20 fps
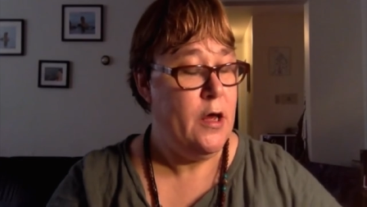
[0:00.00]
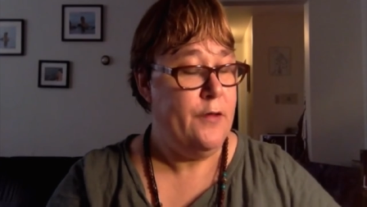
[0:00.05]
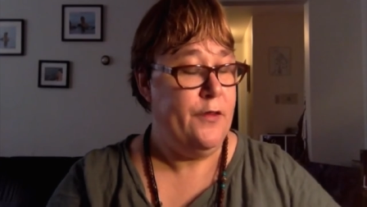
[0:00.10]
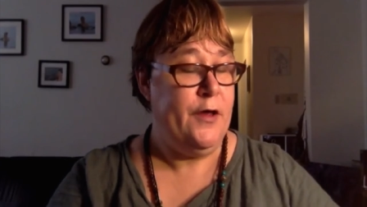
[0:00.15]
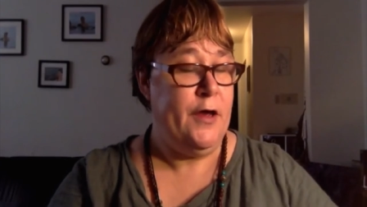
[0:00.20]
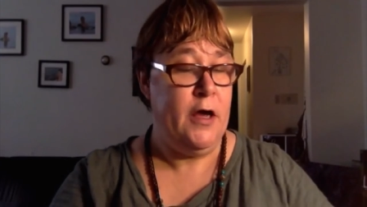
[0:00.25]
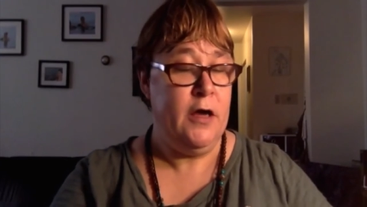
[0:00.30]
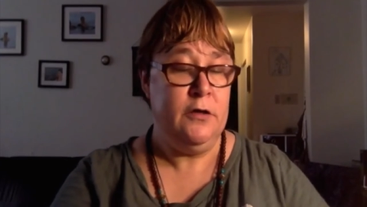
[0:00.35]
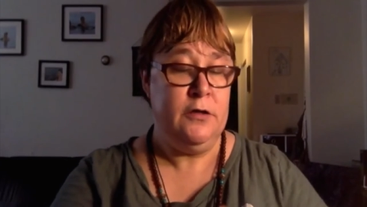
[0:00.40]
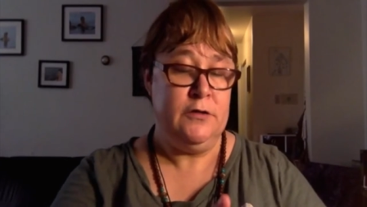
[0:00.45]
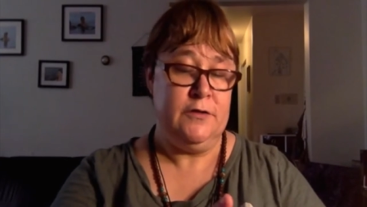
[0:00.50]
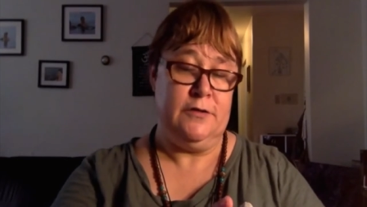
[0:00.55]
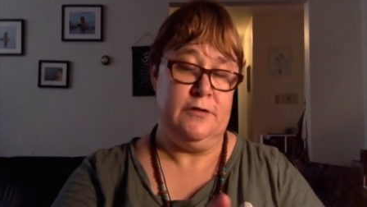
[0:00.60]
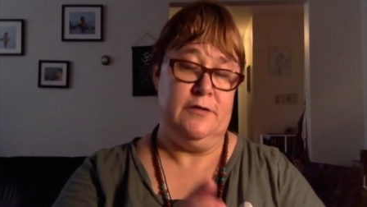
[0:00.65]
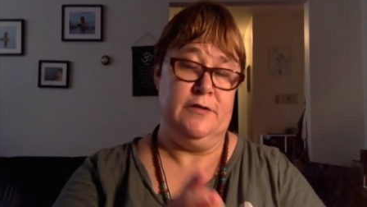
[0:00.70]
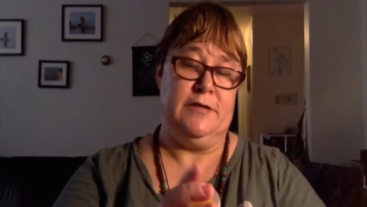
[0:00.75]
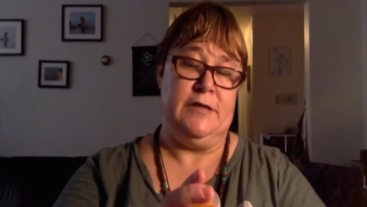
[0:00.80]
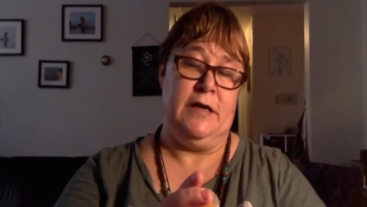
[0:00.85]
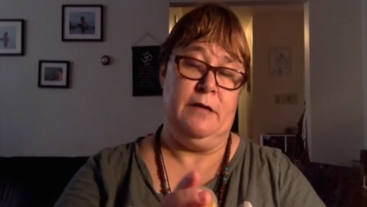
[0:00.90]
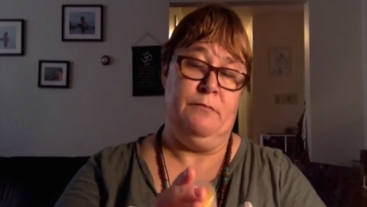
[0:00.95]
They also
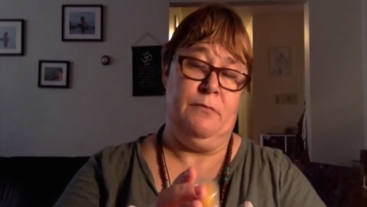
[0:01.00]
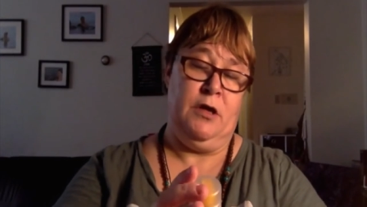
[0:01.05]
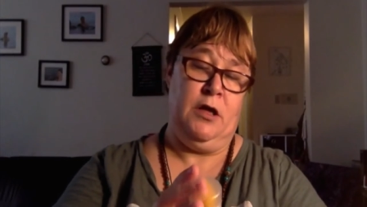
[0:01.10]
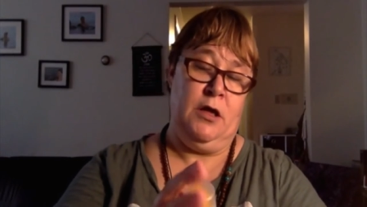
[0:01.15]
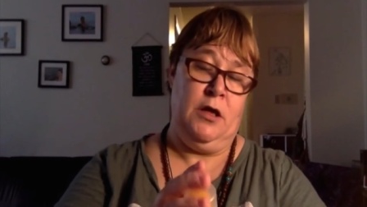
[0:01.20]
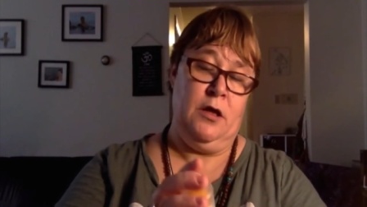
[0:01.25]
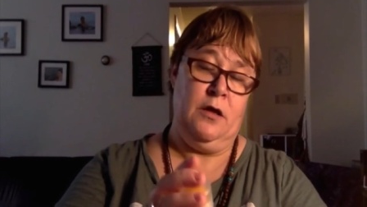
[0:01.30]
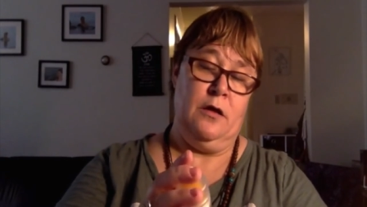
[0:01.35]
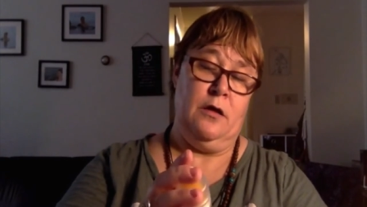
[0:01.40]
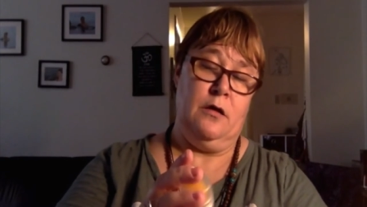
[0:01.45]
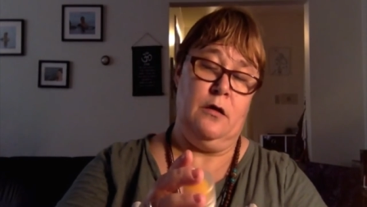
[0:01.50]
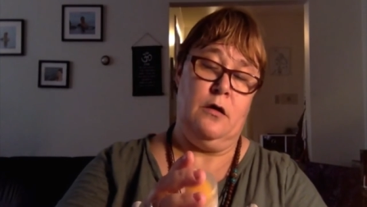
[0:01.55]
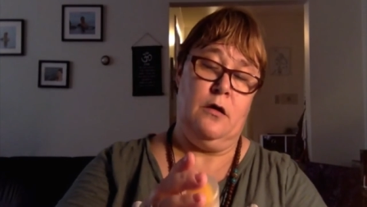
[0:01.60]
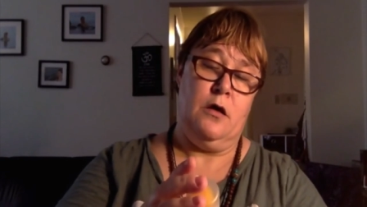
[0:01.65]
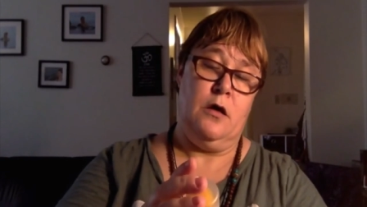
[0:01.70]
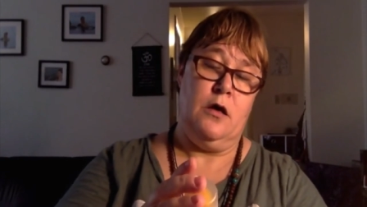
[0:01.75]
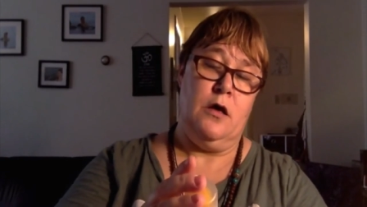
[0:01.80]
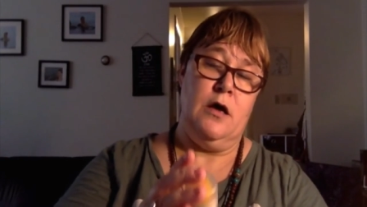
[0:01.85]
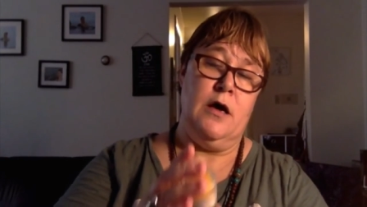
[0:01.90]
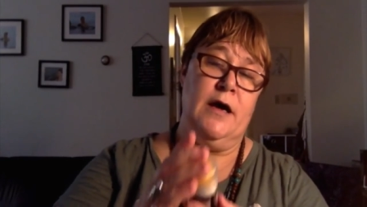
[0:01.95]
sent me
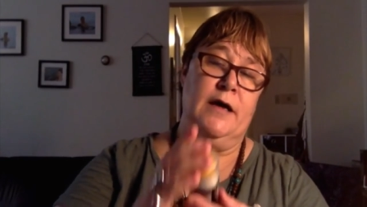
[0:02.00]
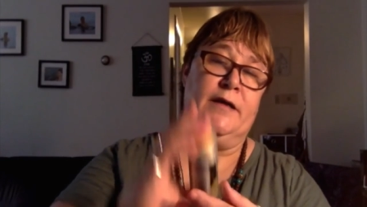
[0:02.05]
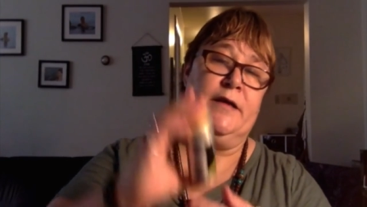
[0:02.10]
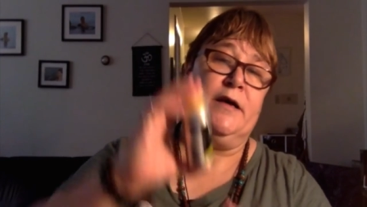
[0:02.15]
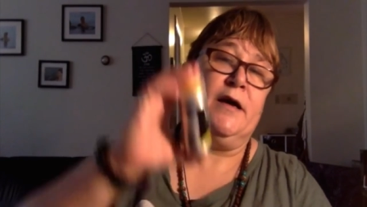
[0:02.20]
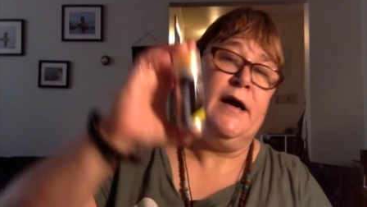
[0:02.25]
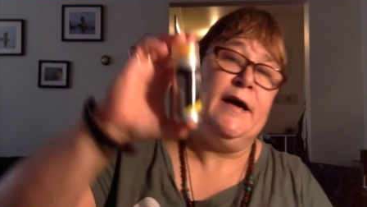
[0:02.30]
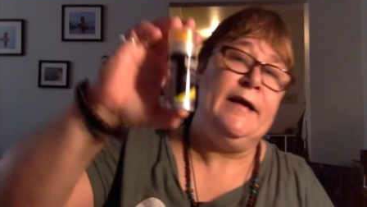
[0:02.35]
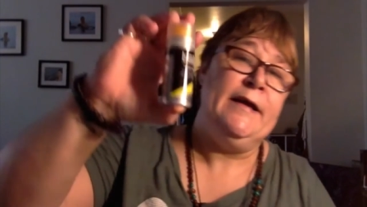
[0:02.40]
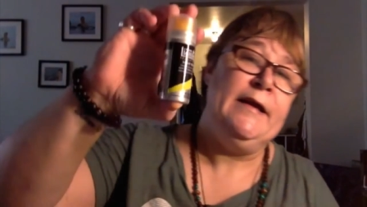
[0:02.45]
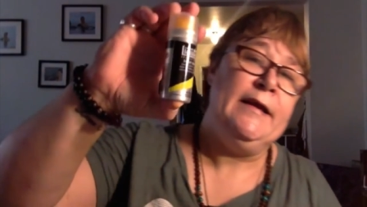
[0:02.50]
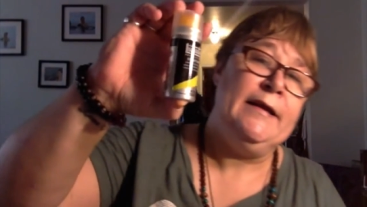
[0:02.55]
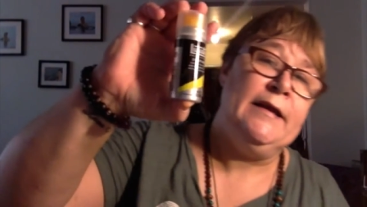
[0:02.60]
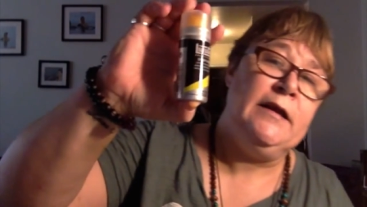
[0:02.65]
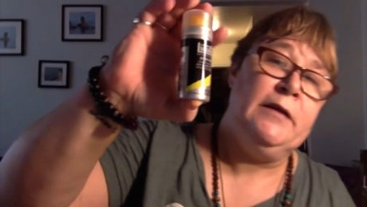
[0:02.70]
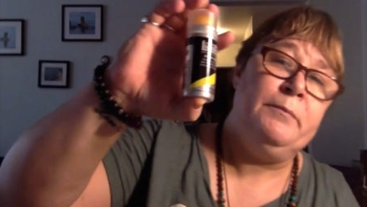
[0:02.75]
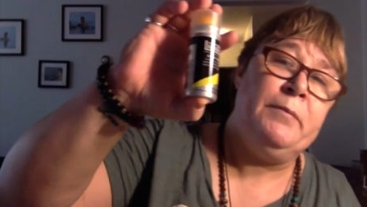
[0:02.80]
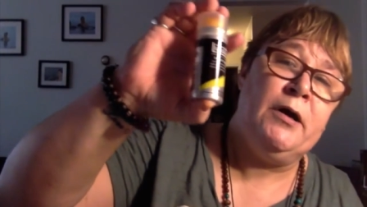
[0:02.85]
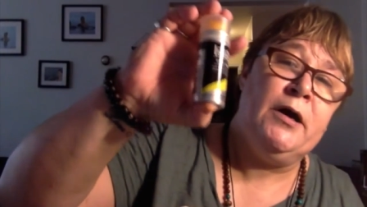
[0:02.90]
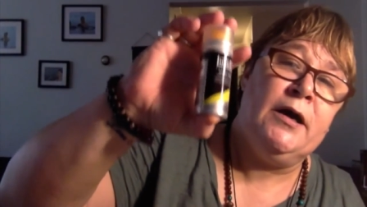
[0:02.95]
a tiny
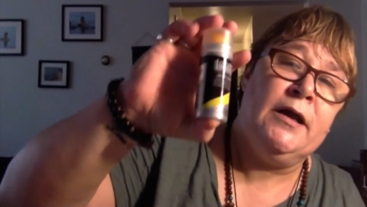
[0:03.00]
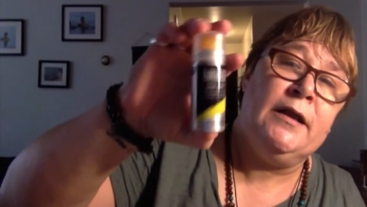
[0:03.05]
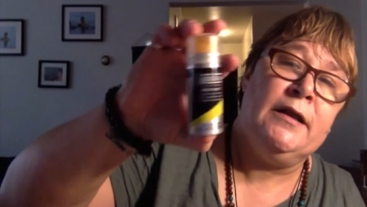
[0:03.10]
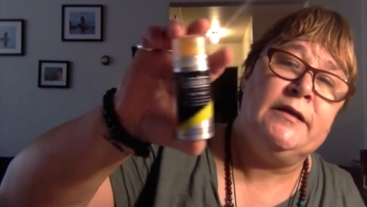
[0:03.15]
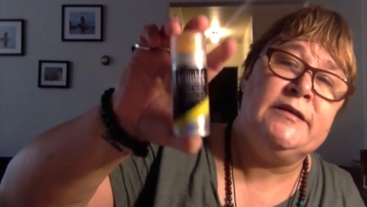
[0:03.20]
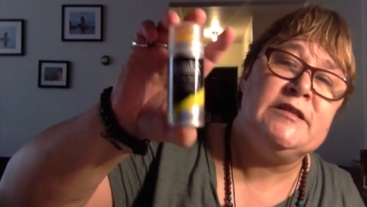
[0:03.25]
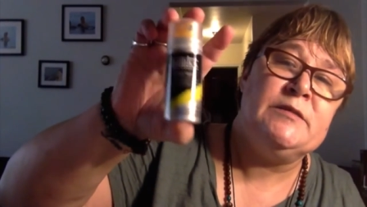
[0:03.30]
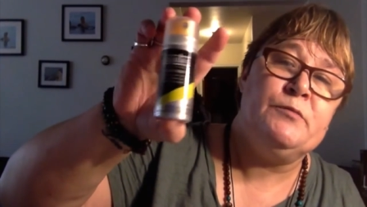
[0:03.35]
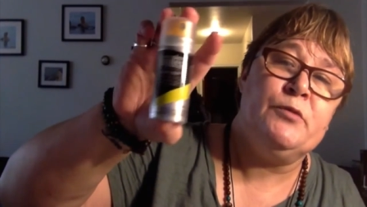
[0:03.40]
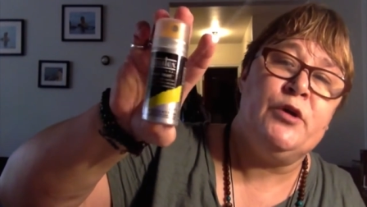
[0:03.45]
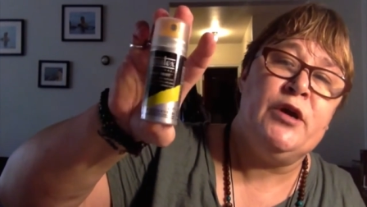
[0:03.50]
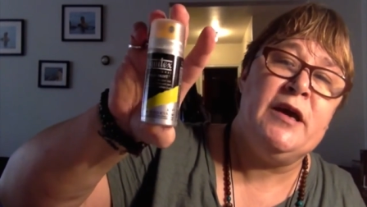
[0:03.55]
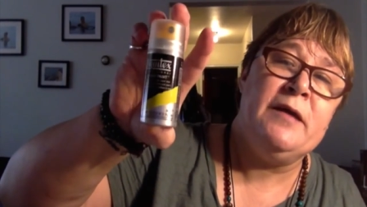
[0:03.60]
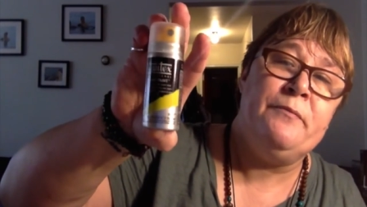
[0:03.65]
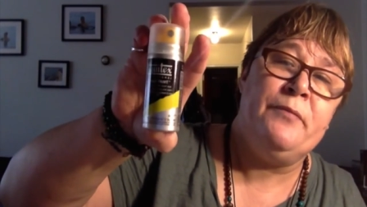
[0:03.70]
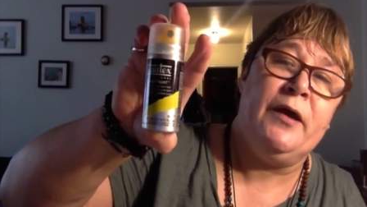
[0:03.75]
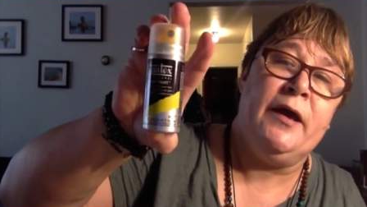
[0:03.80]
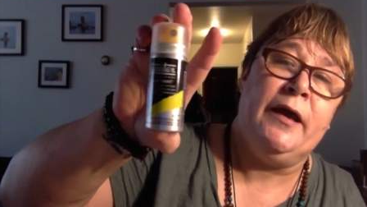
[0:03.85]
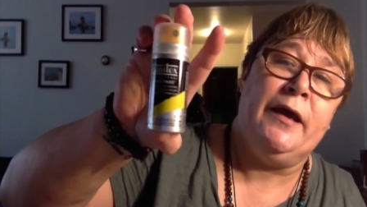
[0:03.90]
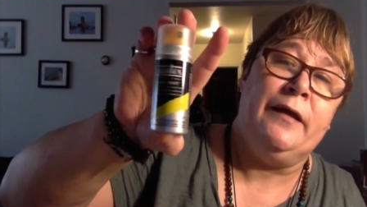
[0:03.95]
little bottle of spray
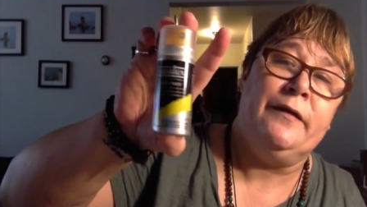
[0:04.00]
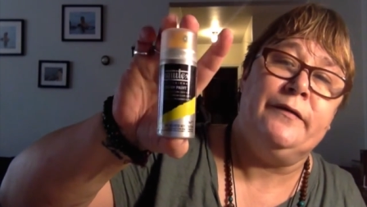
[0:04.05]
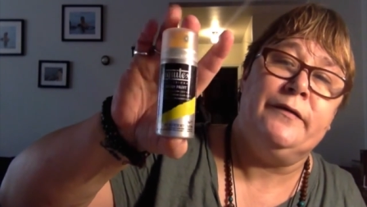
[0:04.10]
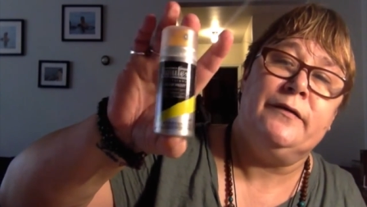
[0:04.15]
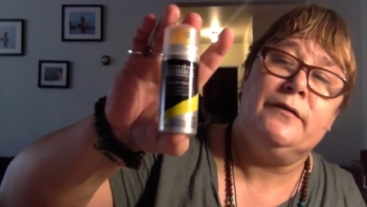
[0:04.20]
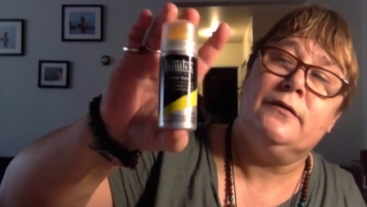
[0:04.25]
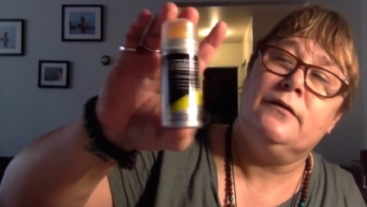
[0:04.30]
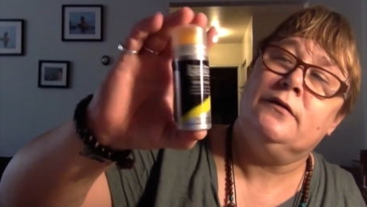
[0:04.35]
paint.